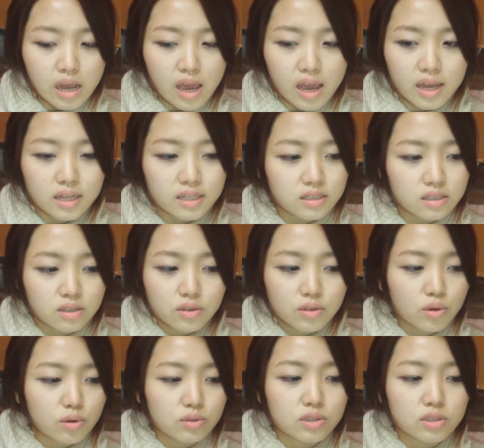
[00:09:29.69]
and
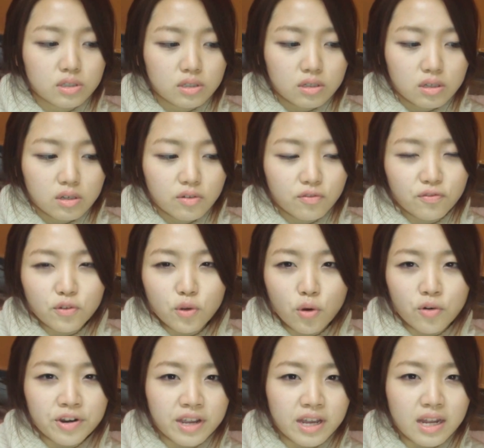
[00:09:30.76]
those
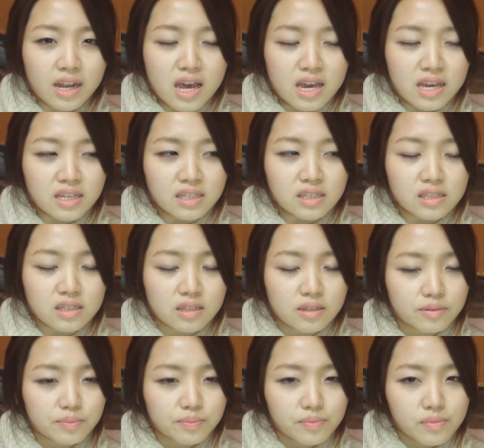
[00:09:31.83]
Floria lines
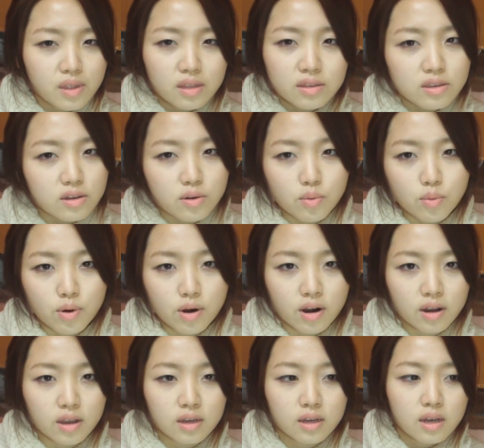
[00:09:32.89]
didn't
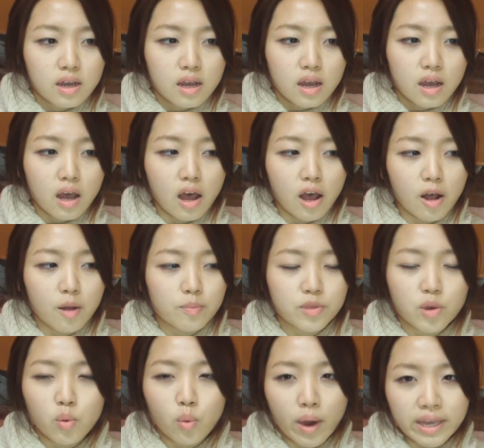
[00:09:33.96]
work.
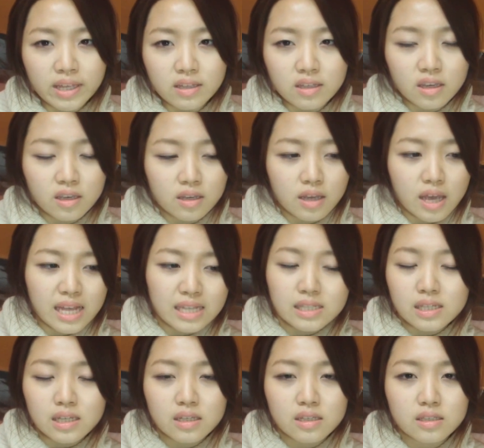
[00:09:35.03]
The whitening
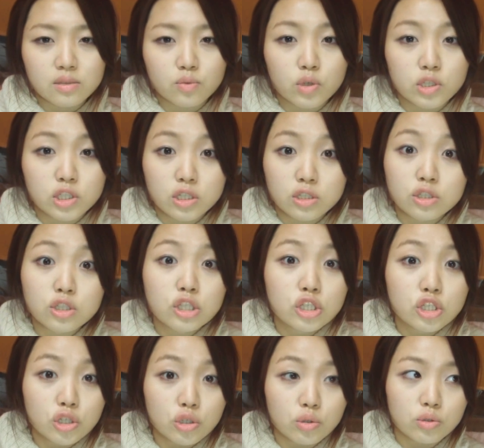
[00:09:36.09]
essence, which
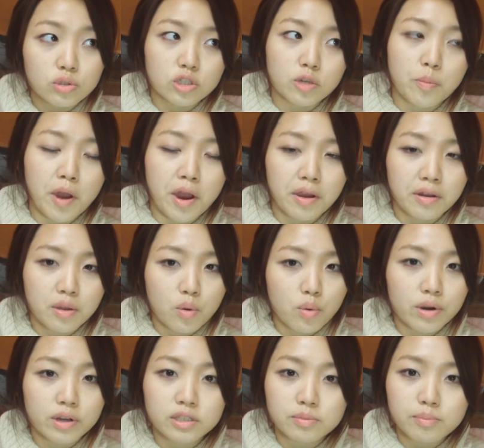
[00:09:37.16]
is huge, apparently it
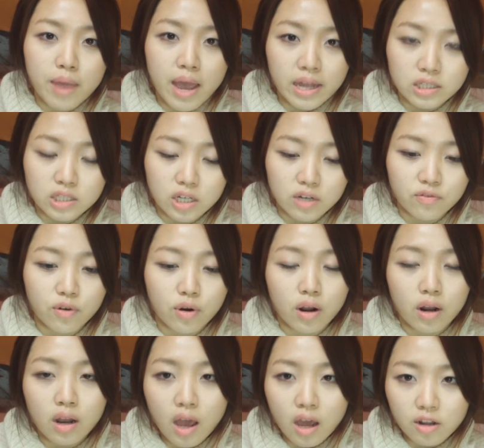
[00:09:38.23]
works magic for a
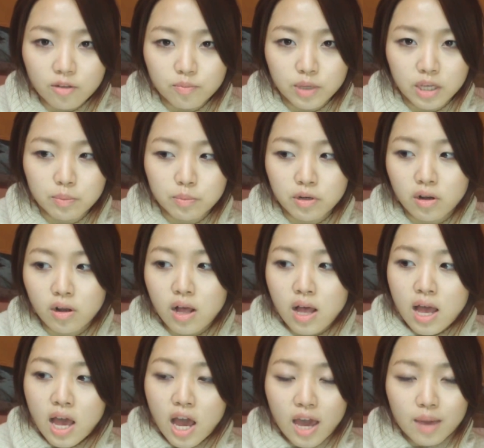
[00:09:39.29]
lot of people.
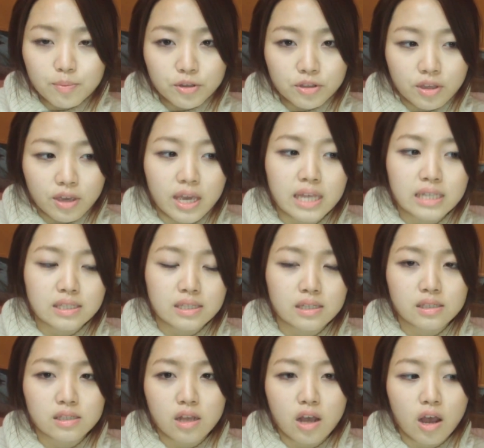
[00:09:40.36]
I put the
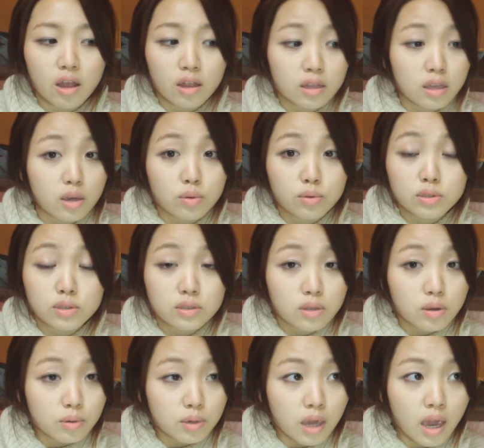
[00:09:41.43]
essence on, it was
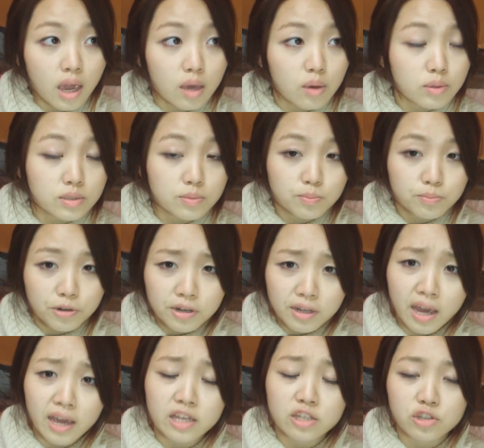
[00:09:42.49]
okay, it was pretty
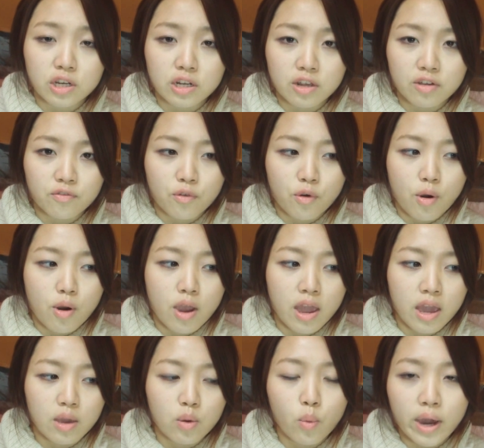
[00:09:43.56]
hydrating for
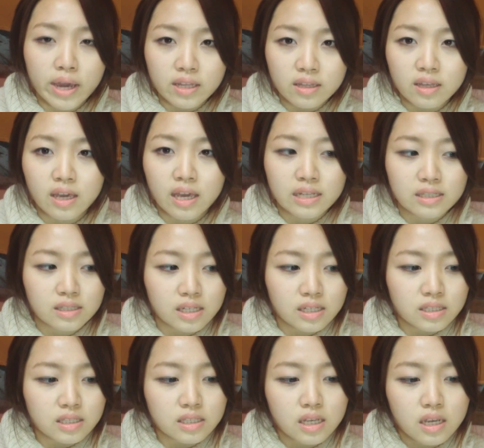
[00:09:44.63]
a whitening
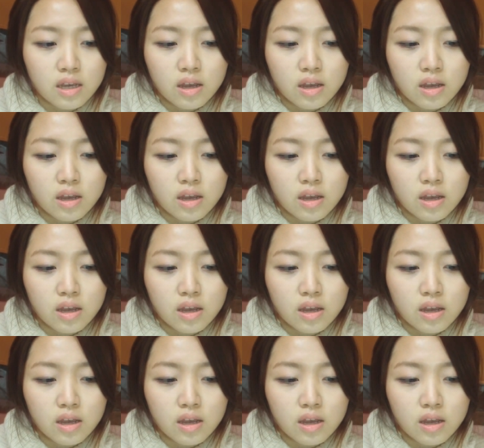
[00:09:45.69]
essence.